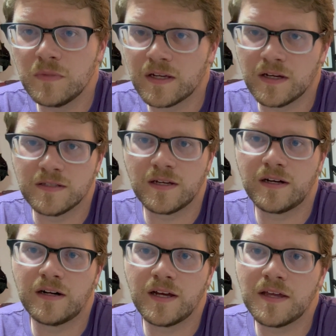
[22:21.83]
because I
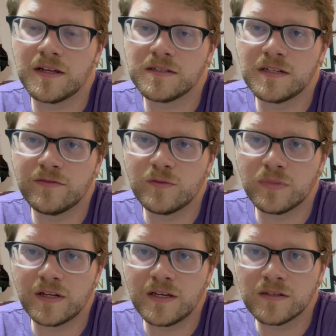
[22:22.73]
already had that stuff in
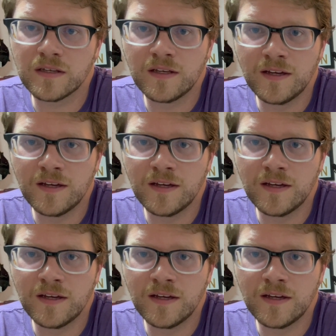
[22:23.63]
place.